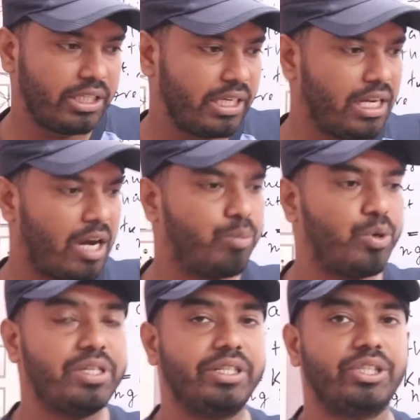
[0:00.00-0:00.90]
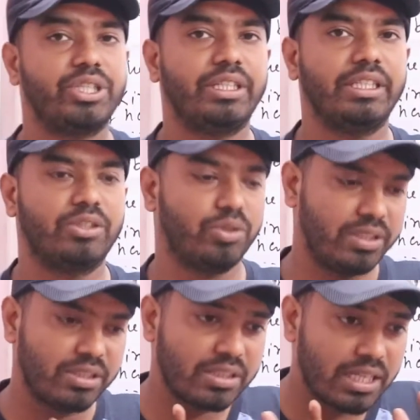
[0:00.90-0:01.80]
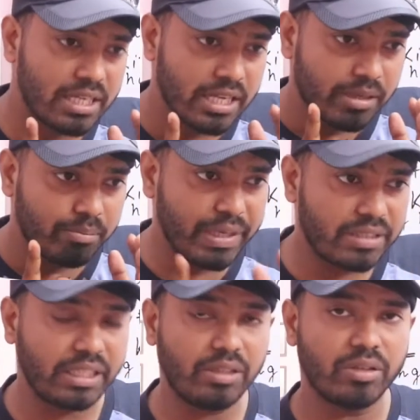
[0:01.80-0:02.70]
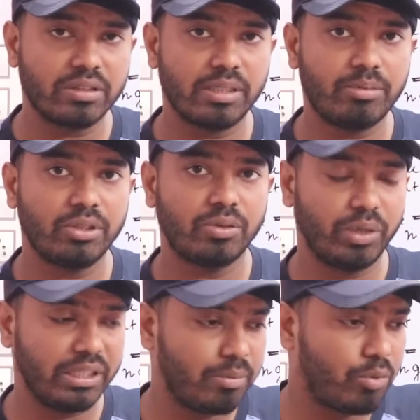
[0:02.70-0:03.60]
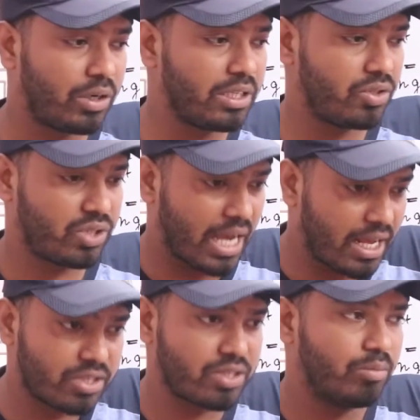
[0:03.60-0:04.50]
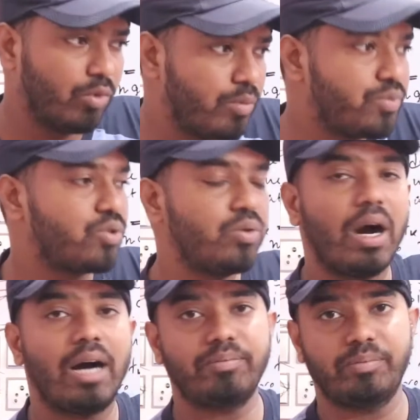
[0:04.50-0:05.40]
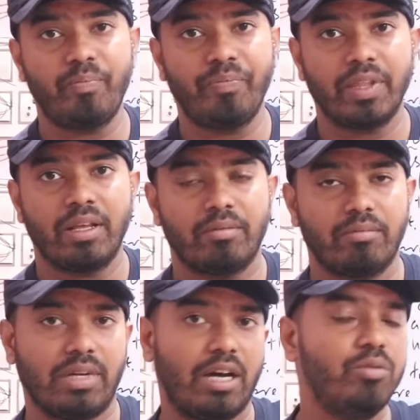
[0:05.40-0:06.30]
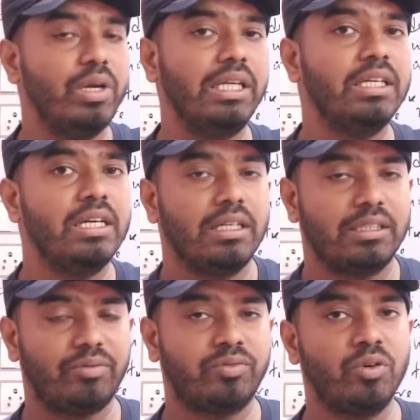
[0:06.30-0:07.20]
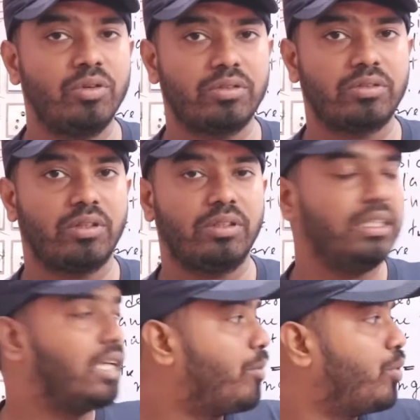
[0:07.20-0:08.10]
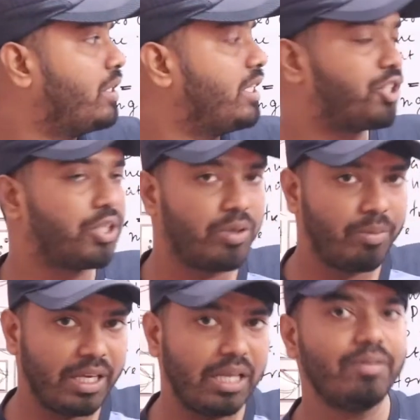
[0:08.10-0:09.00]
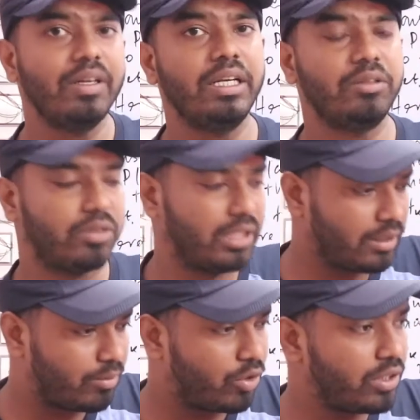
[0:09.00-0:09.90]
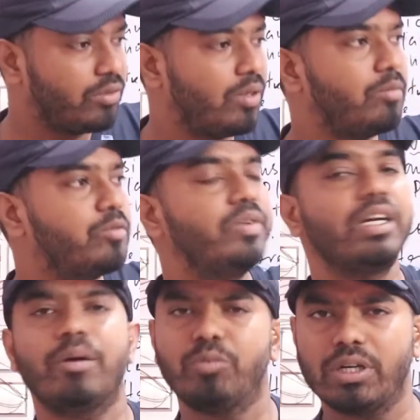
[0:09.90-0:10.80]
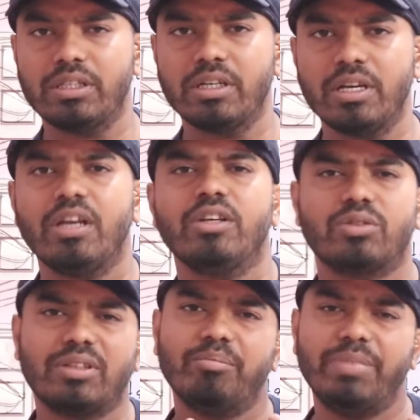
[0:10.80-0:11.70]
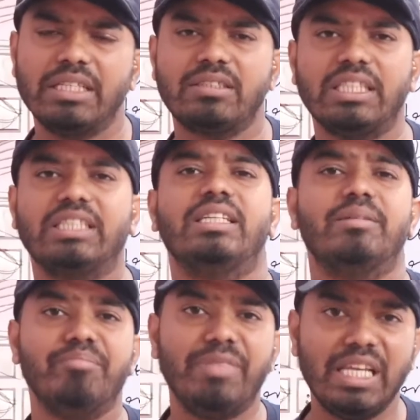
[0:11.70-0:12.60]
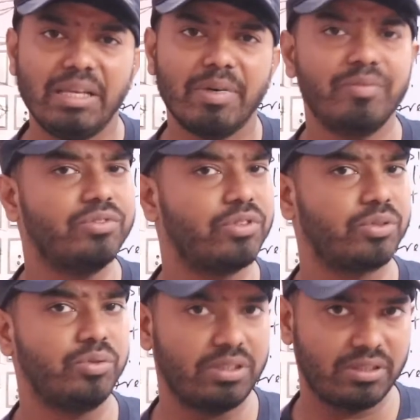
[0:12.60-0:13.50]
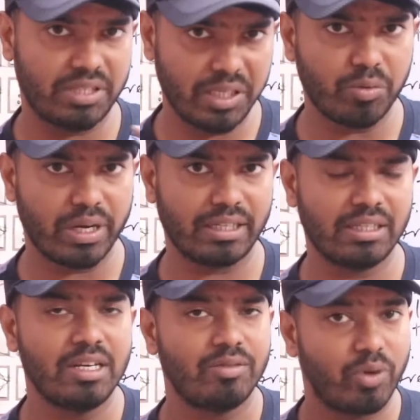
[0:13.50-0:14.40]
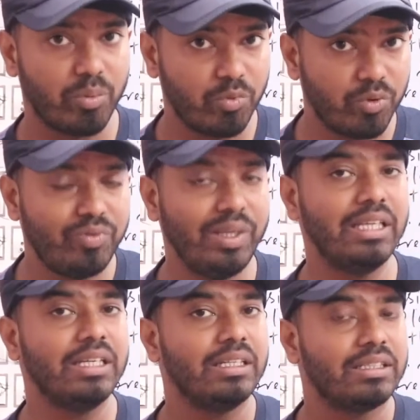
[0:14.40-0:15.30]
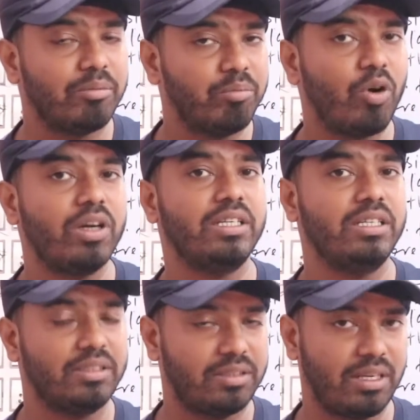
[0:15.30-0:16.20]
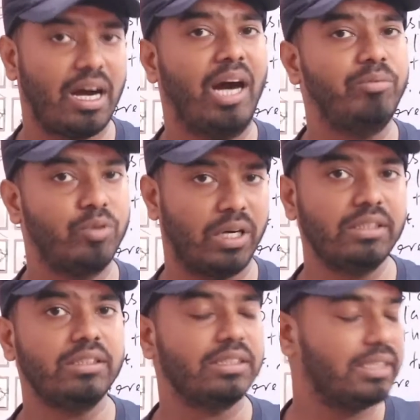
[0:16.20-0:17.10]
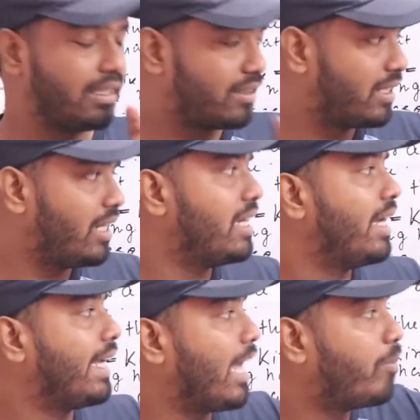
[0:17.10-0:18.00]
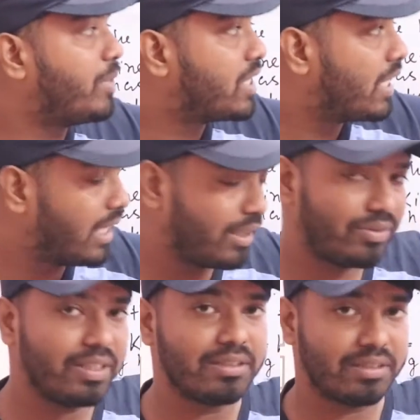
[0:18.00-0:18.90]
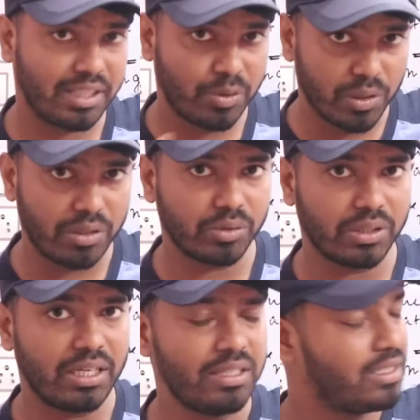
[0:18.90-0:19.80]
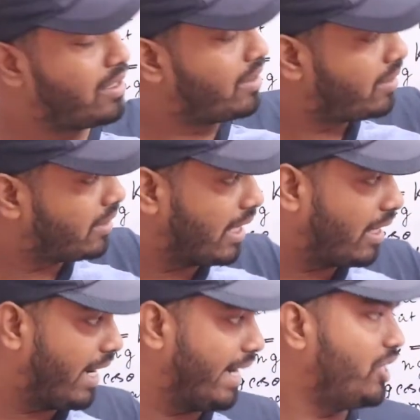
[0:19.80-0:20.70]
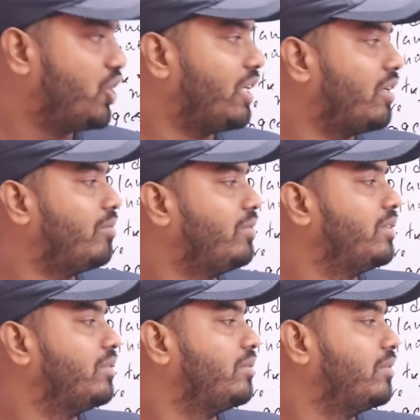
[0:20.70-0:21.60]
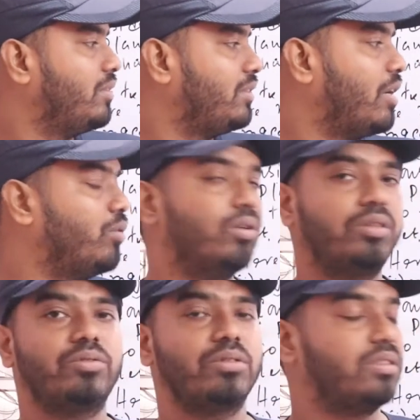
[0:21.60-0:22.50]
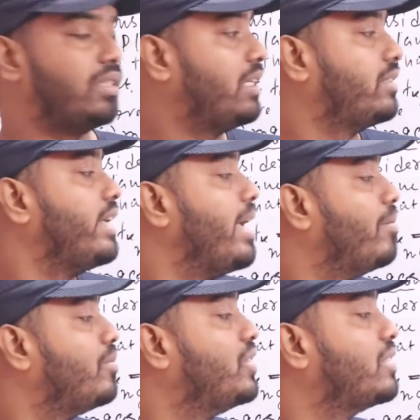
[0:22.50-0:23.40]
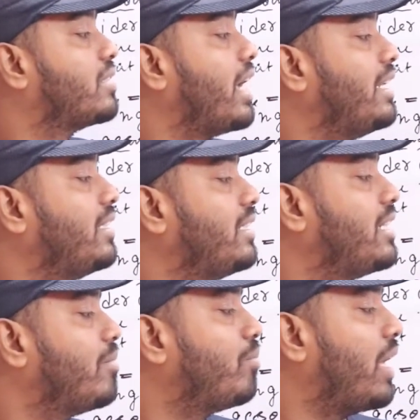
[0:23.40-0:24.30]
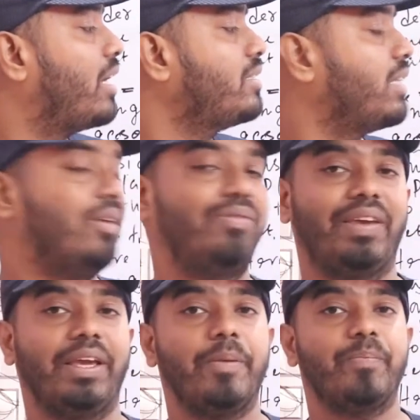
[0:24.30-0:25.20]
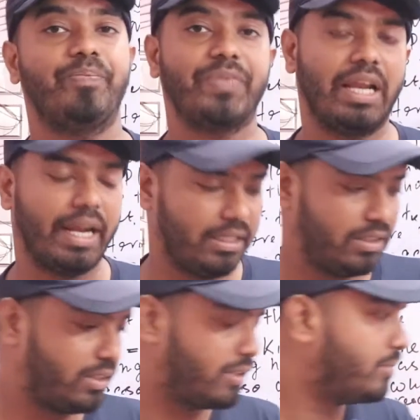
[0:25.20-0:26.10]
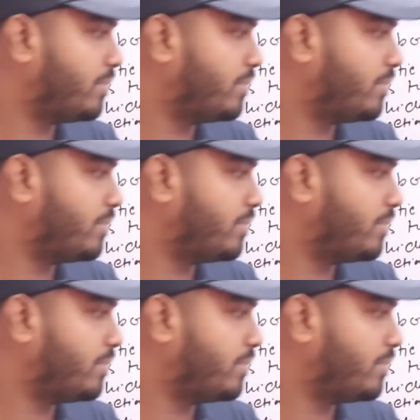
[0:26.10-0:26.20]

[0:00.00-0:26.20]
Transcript: 10, upward direction 10. So this is the basic concept when the body just moves to up. Now when the force in the upward direction will be 11 Newton and the body will be moving upward, so the minimum force which is required for moving the body upward, that is the capital F, is equal to the addition of downward forces, that is mg sin theta plus Fk. Write it.